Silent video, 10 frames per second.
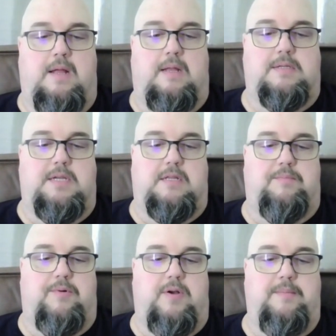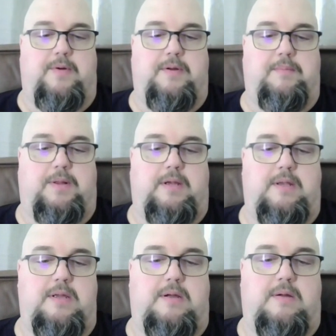Let's get the primary blade
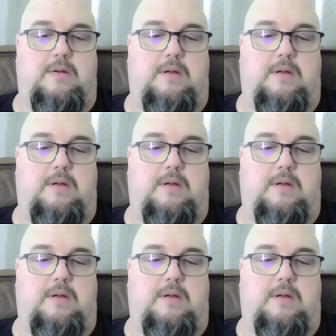now.